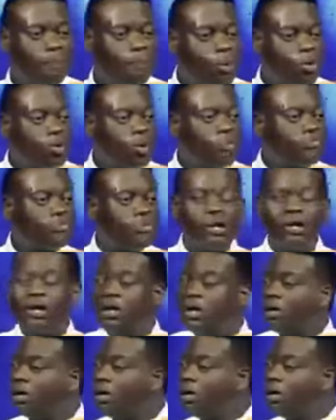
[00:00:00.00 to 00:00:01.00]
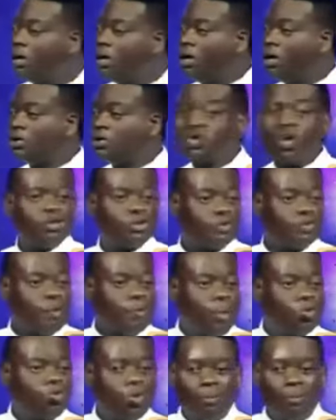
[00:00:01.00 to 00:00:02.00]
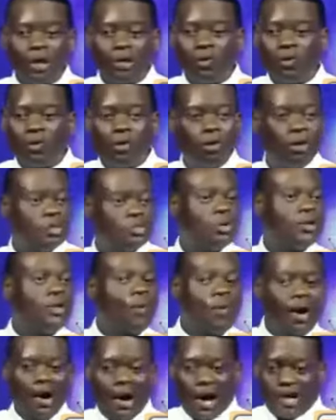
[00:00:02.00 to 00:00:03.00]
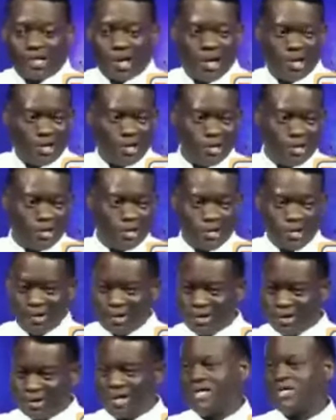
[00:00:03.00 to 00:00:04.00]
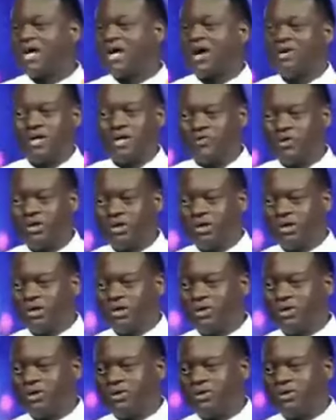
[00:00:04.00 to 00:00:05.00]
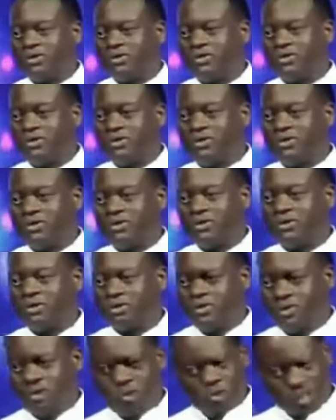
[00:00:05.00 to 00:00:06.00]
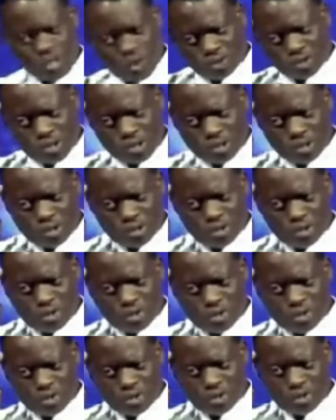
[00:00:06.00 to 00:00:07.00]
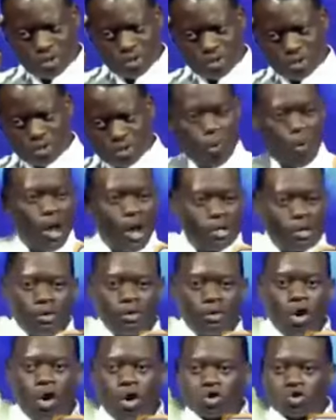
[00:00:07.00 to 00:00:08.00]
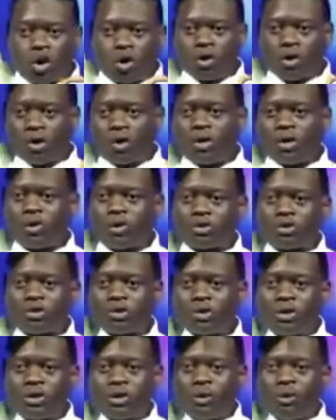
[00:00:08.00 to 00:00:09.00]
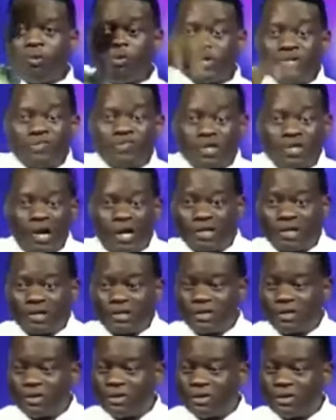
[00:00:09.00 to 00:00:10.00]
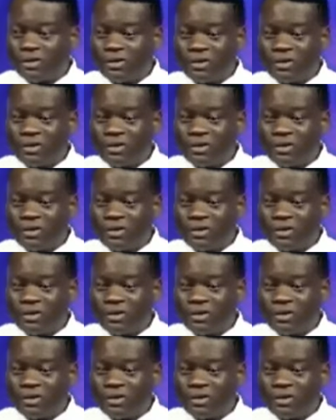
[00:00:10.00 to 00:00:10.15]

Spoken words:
The book of the sons of the bondwoman is only one writer. And that's a counterfeit. Do you understand what I'm saying? One author, the Holy Ghost, but different writers.